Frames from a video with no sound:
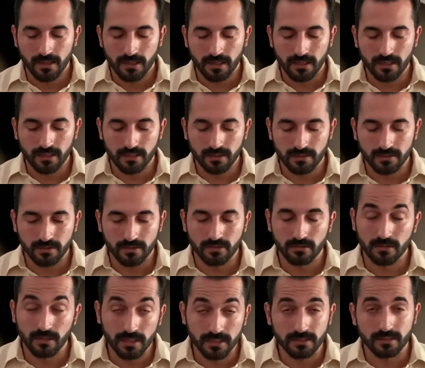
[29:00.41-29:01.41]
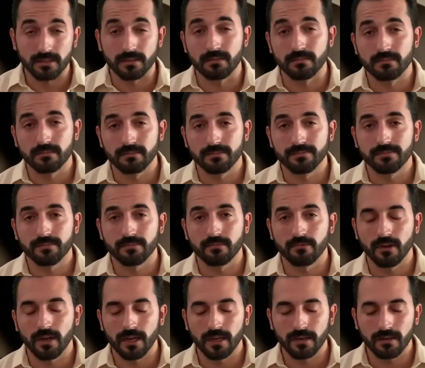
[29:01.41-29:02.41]
is to listen,
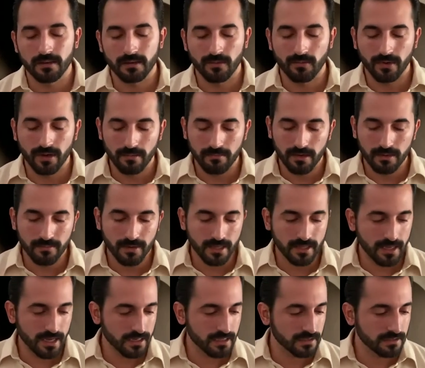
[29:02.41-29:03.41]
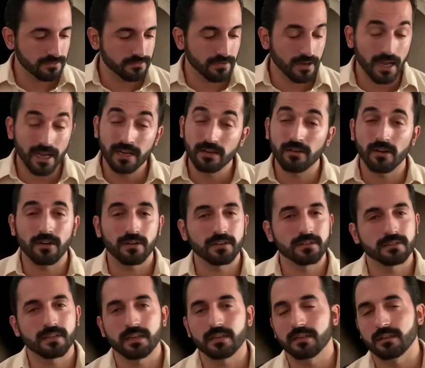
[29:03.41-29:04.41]
right? And what I mean by that is find
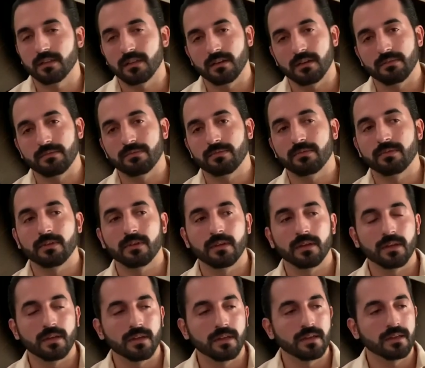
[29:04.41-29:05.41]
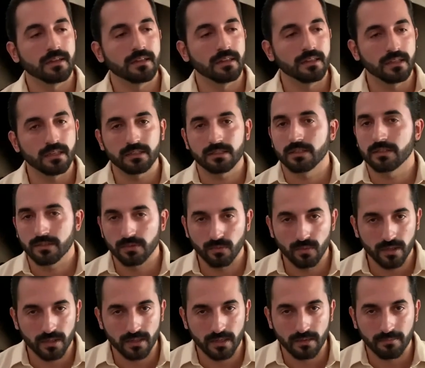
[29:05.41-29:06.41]
artists that you love, listen to
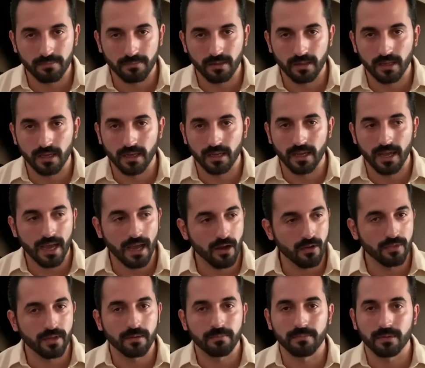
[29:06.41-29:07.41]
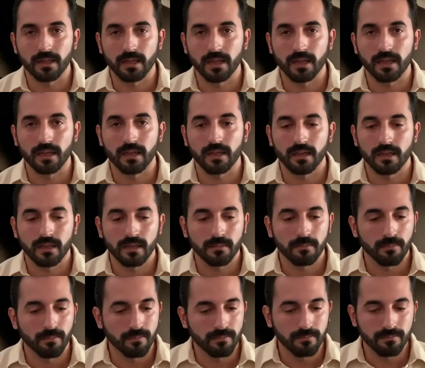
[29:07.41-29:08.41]
what they play, how they play,
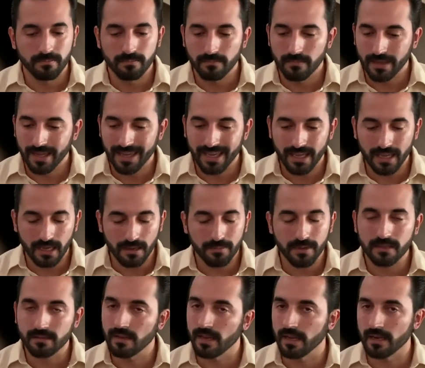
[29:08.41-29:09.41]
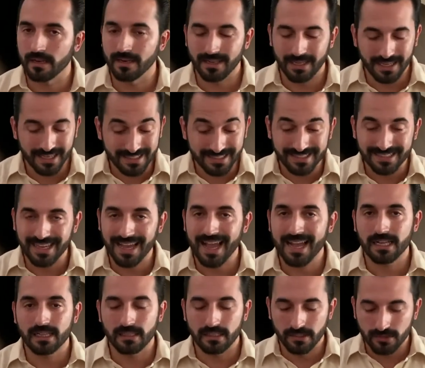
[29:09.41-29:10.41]
imitate it
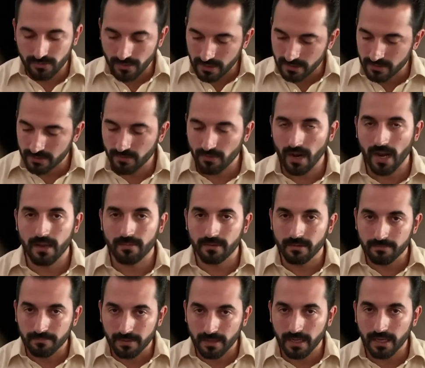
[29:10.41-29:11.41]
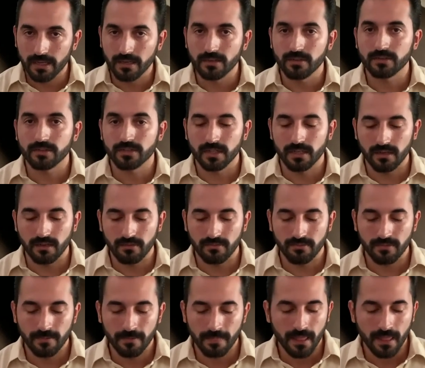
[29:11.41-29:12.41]
exactly, transcribe it, play it yourself,
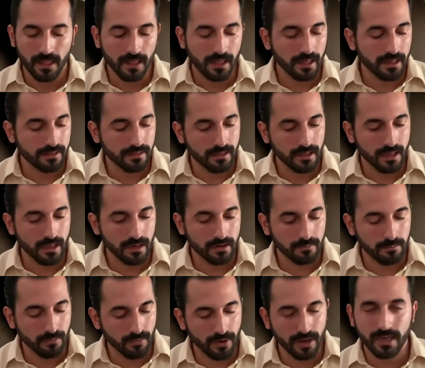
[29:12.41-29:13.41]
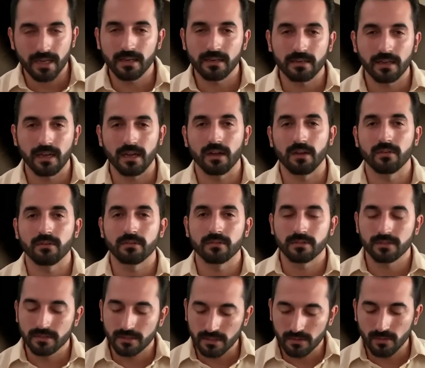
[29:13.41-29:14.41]
and then break it down,
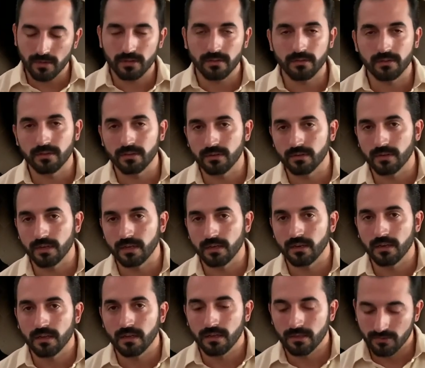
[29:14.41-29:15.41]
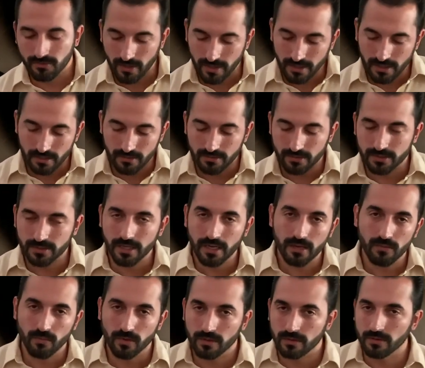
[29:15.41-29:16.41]
see what they're doing, try to
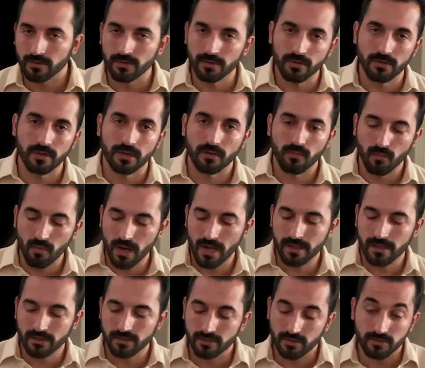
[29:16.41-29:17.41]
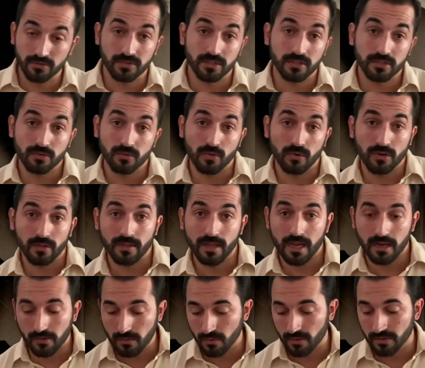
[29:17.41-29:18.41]
understand what they're doing and why they chose this chord and
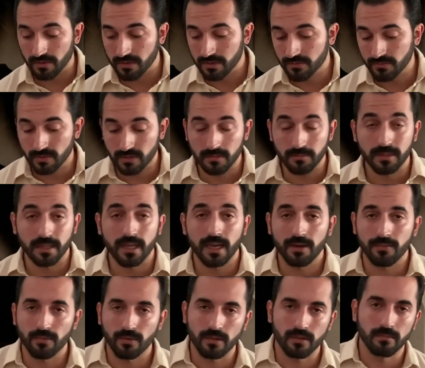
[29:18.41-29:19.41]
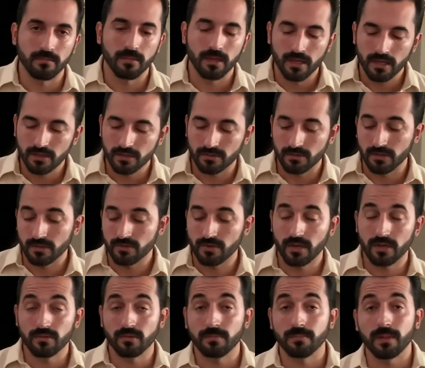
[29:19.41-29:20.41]
that chord and this rhythm and that rhythm. Start
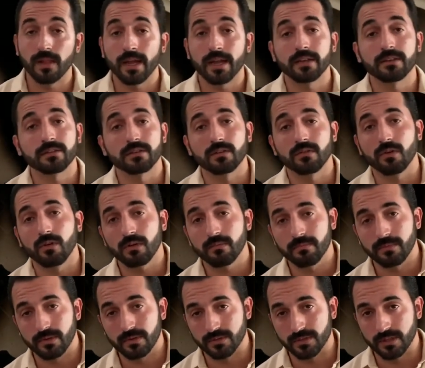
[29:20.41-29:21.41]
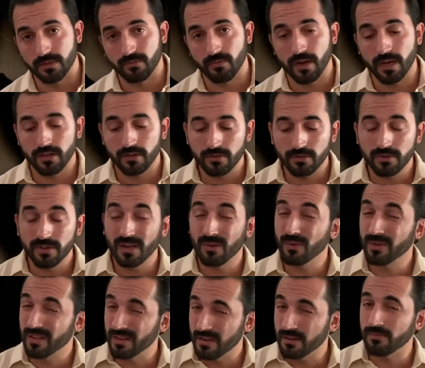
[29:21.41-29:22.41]
trying to apply it to your own music, right? You do that
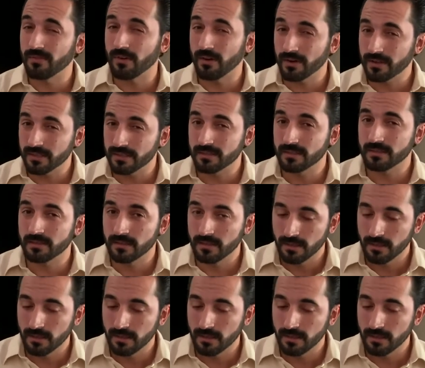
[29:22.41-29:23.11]
with enough artists,